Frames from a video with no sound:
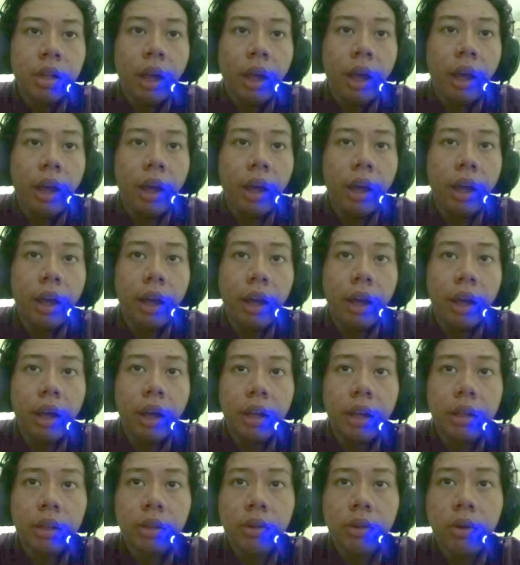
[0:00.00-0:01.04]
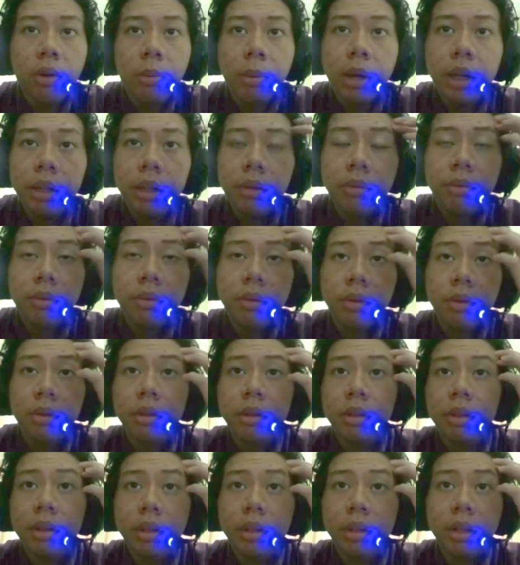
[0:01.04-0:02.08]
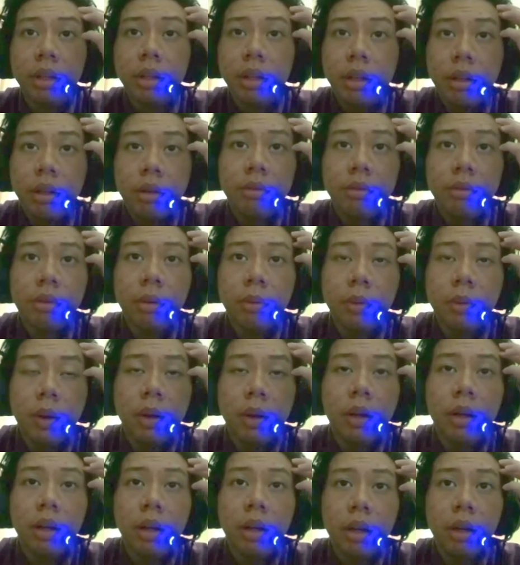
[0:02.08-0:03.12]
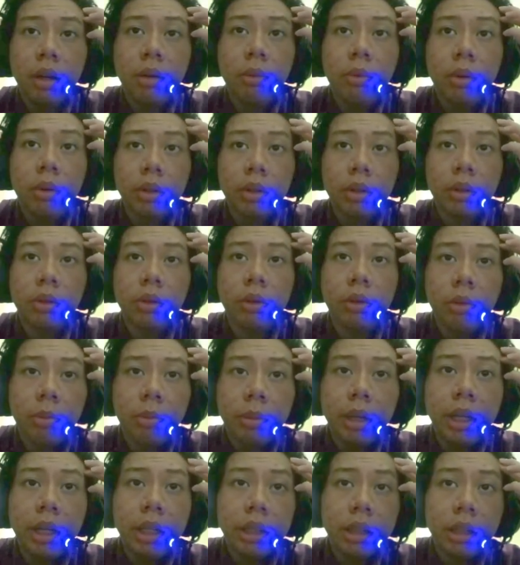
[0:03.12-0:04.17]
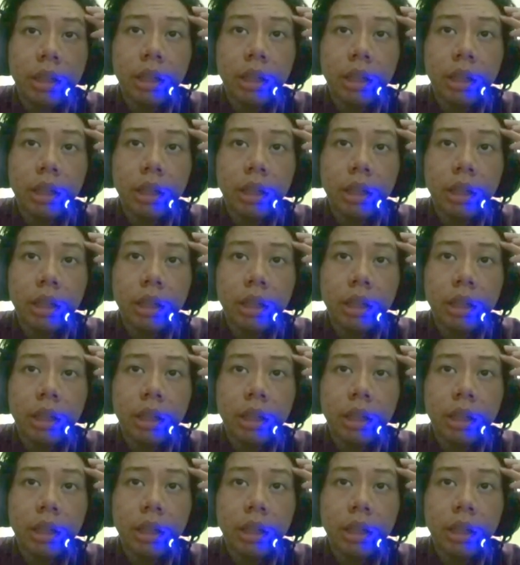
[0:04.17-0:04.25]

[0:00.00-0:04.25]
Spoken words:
and chromate, from the word chromate,